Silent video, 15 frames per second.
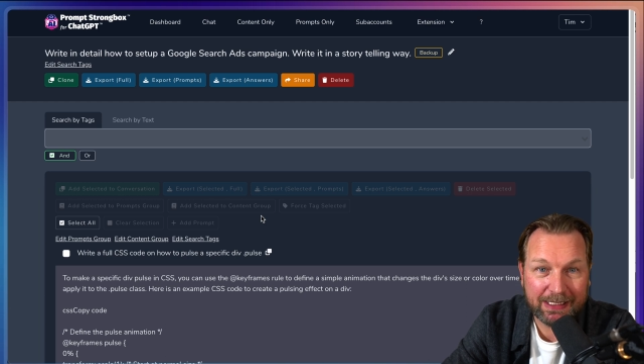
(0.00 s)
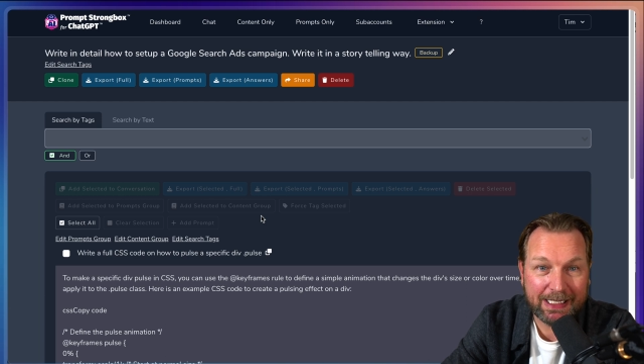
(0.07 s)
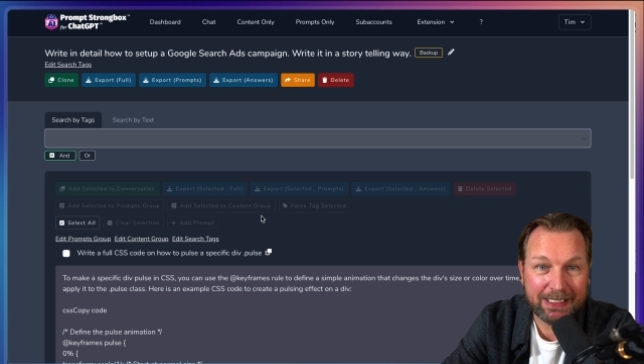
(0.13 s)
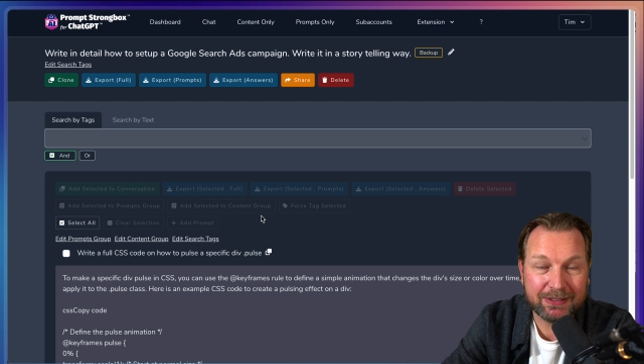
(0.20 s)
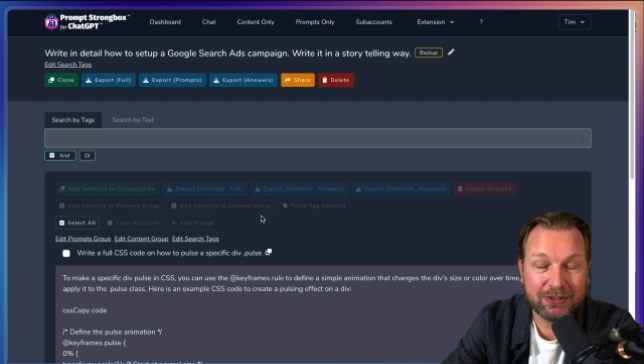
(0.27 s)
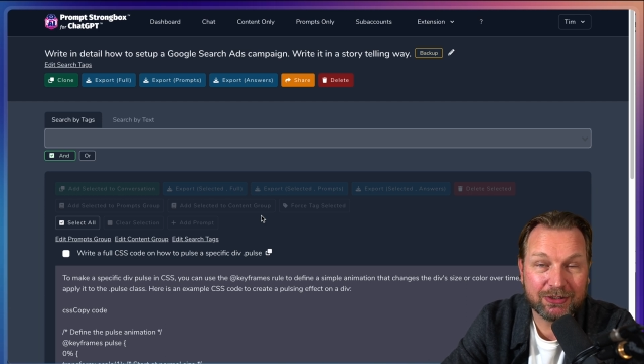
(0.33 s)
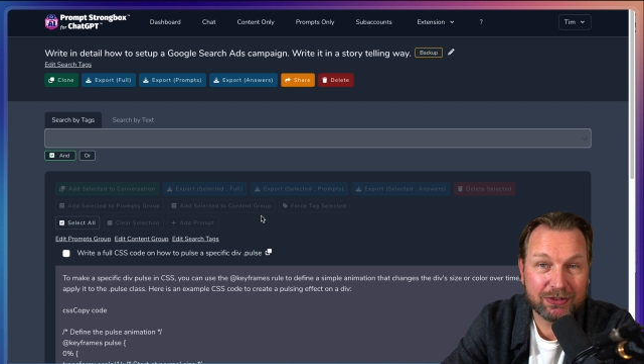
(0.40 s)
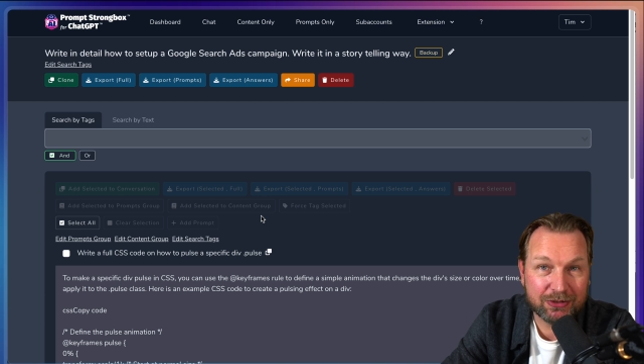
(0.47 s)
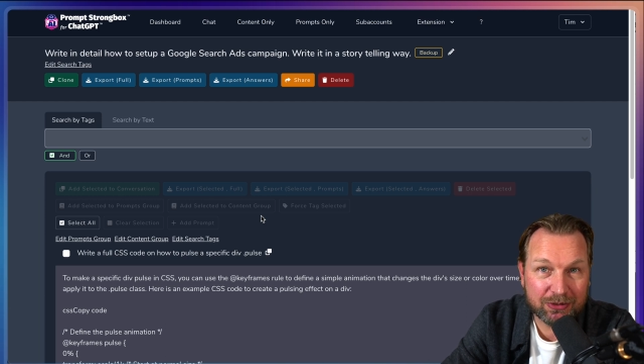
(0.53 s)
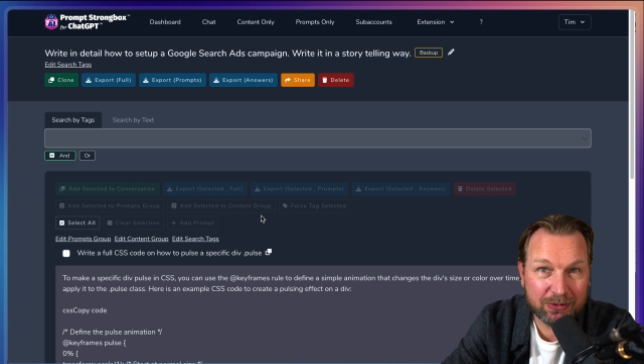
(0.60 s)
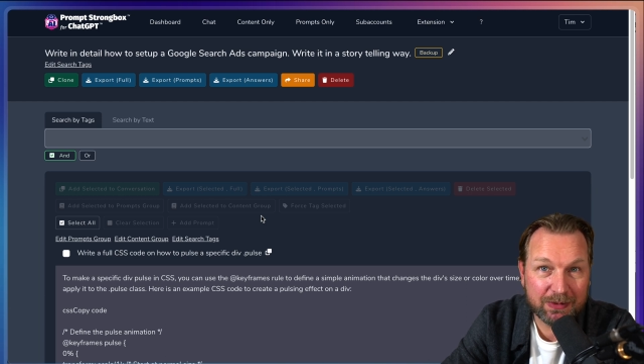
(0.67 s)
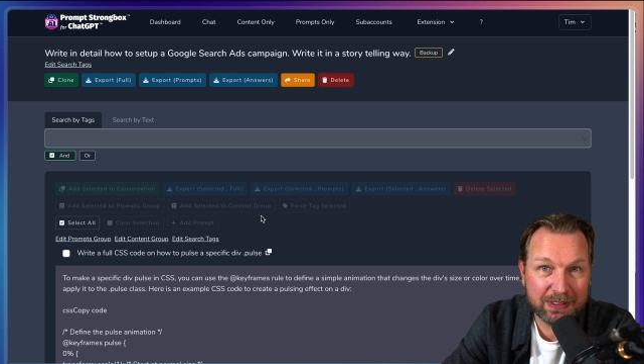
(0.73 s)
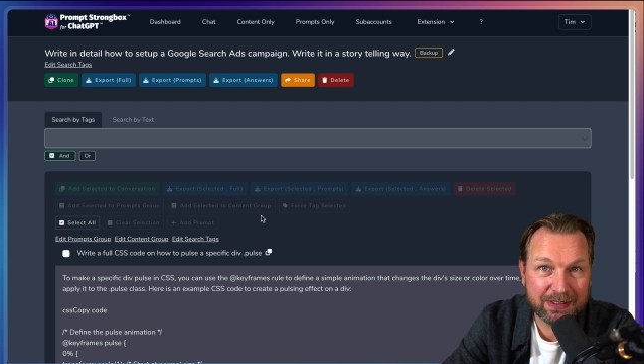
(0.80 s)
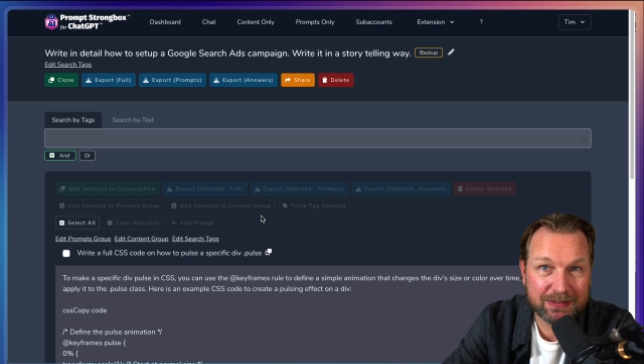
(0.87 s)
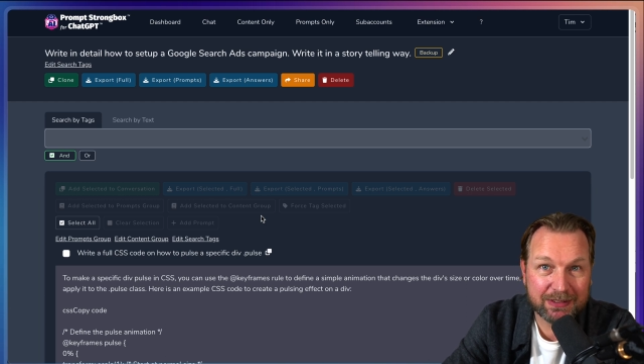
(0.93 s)
access to
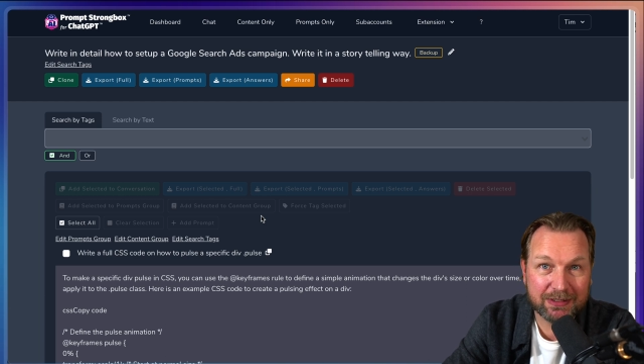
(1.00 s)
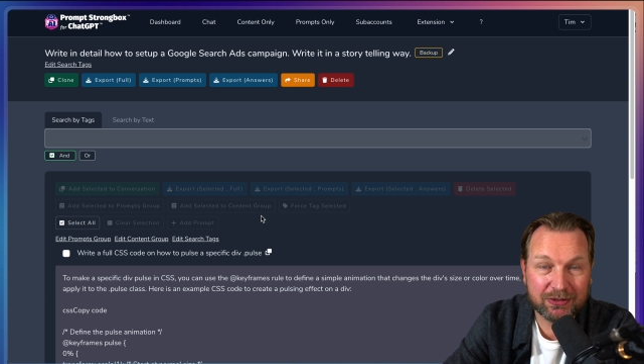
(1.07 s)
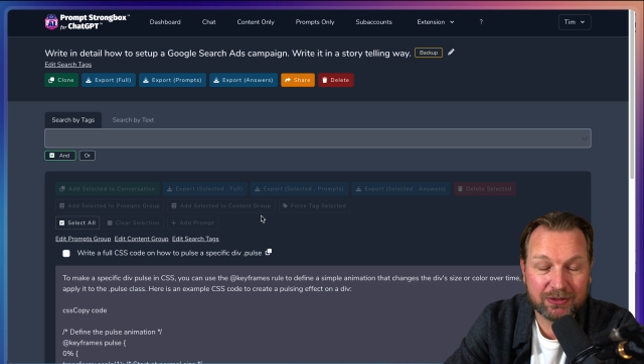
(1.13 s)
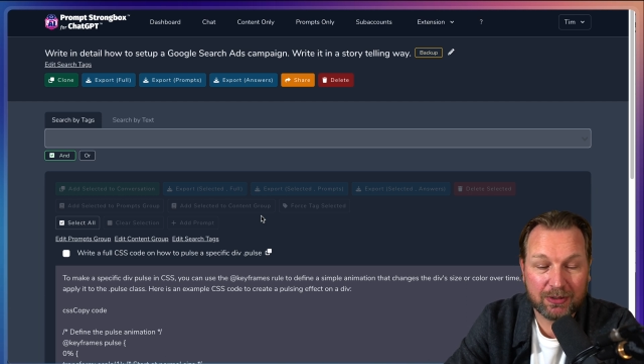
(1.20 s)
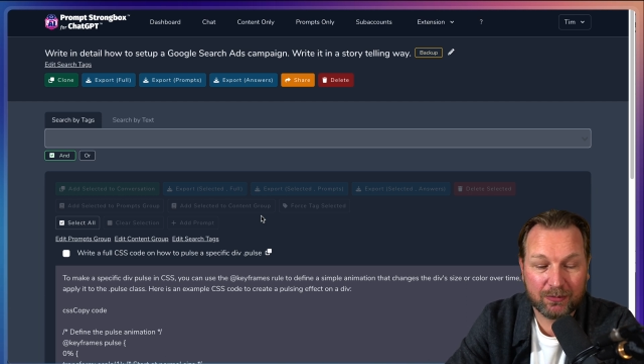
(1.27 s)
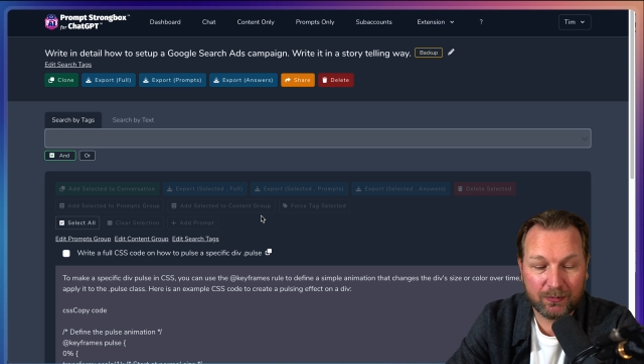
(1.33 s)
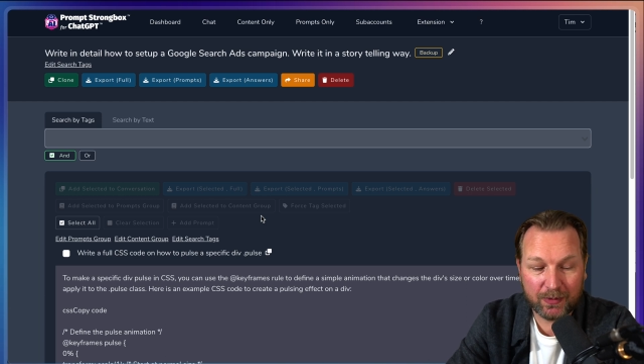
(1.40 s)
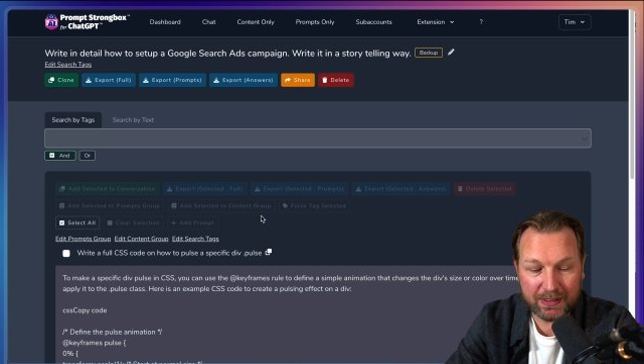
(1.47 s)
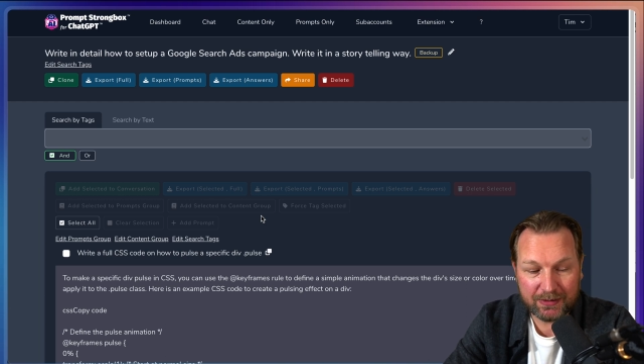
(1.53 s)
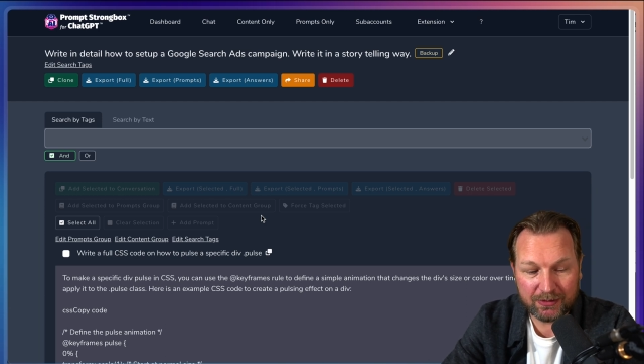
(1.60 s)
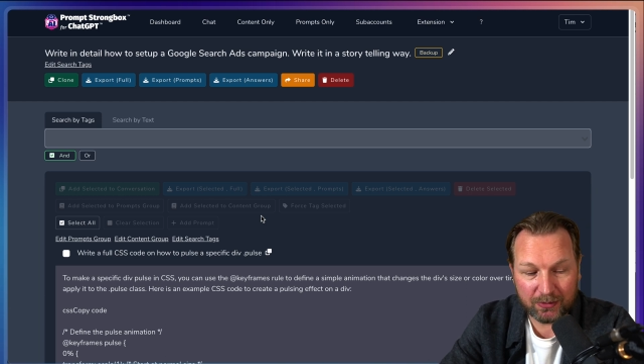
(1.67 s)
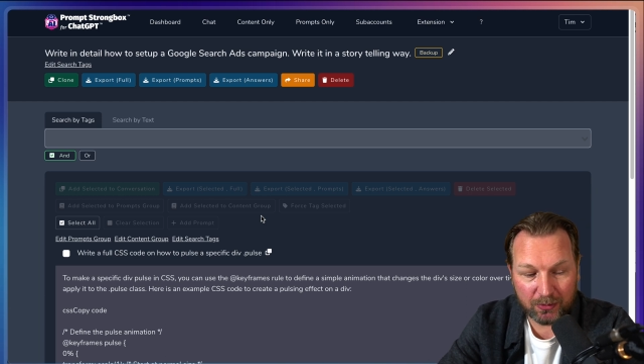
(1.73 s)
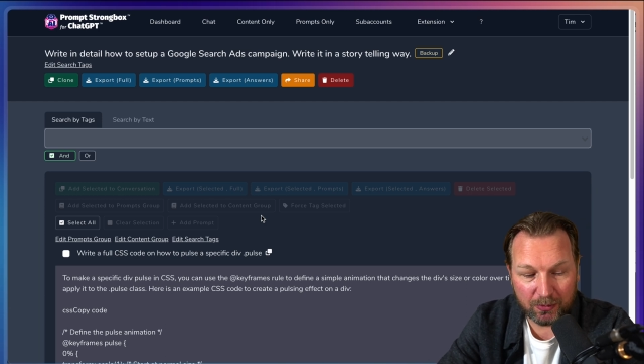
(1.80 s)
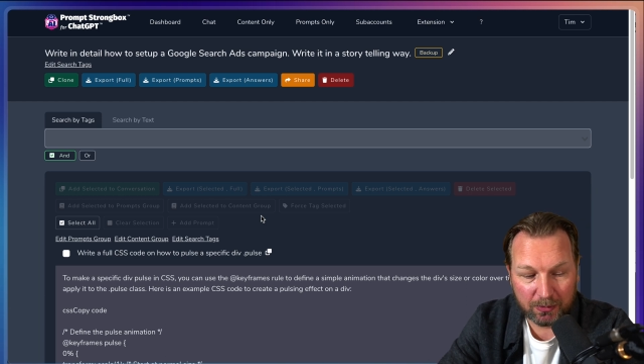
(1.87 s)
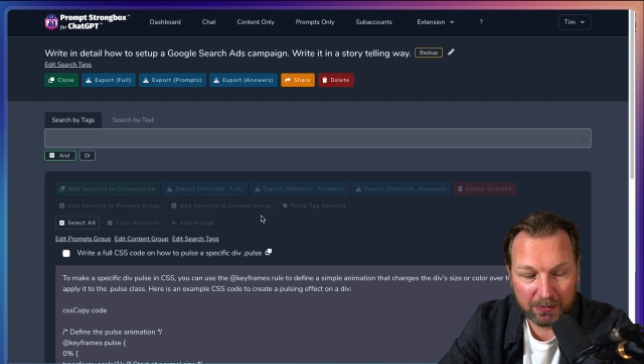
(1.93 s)
this software
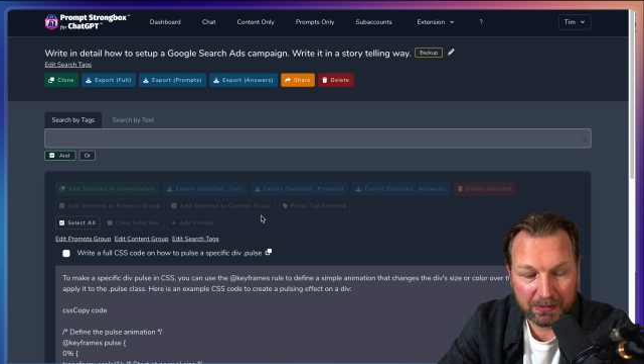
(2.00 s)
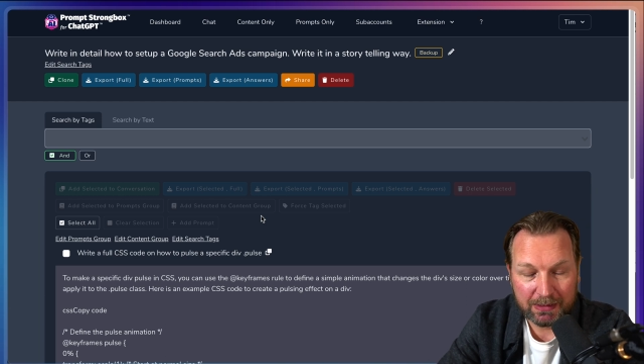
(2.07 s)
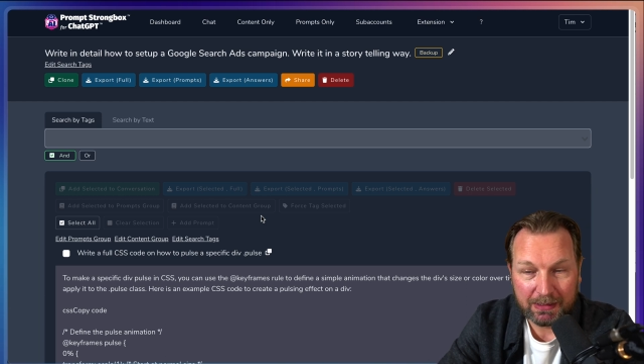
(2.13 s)
tool,